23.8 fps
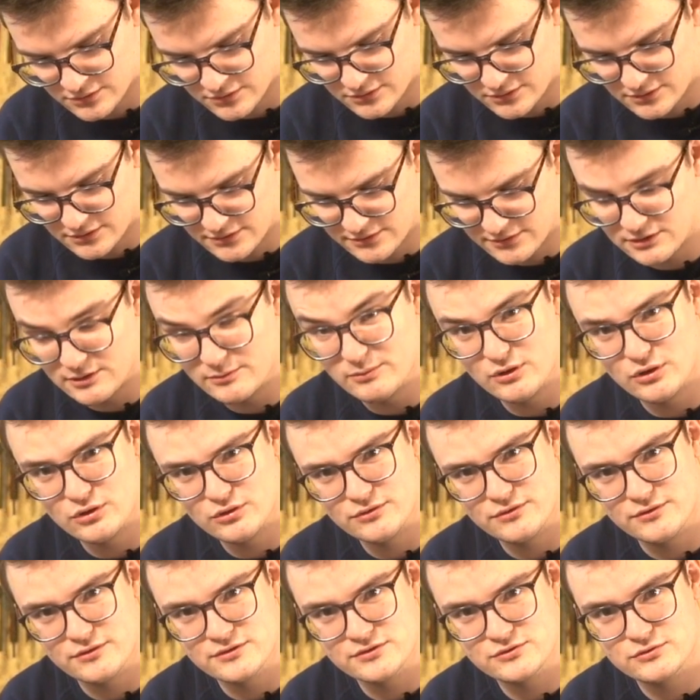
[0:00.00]
easily
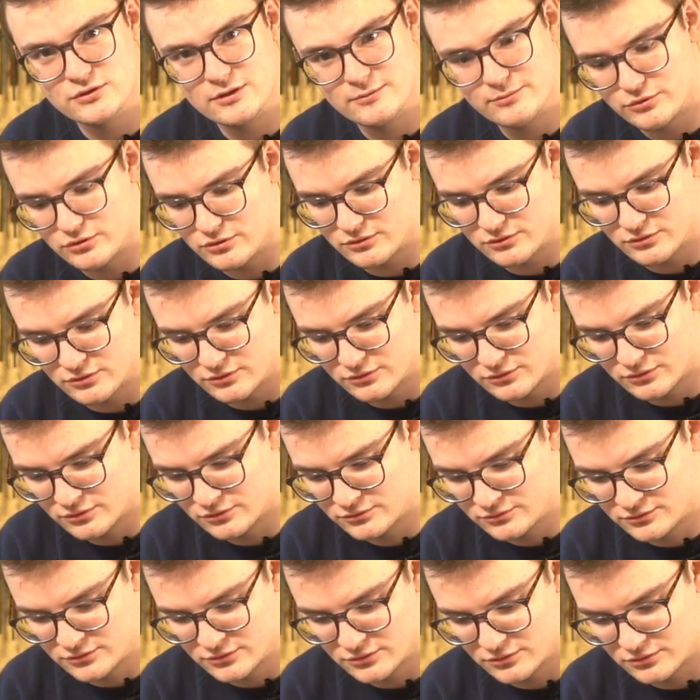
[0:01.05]
mount the strap lock
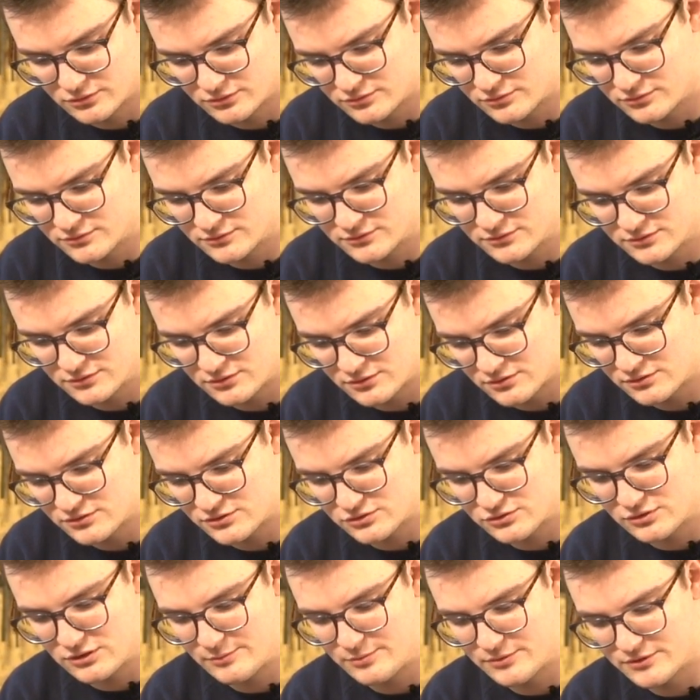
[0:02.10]
on your
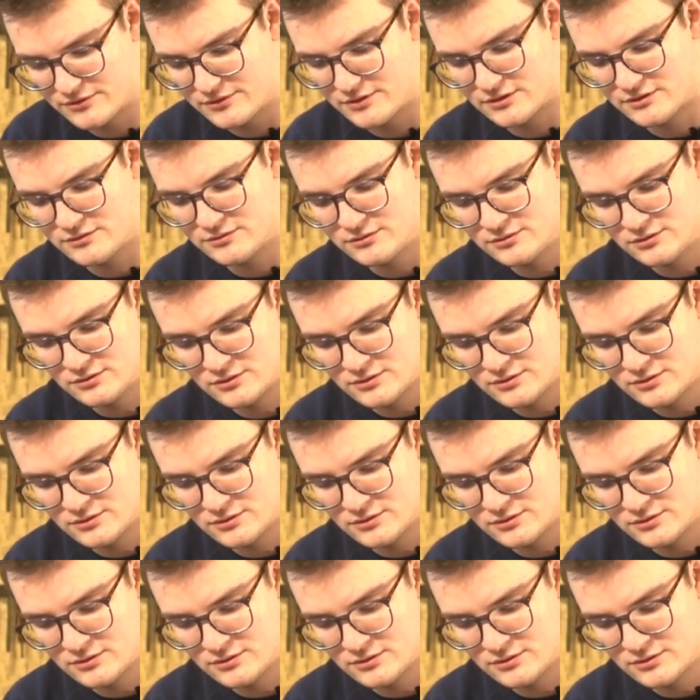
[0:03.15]
strap, and then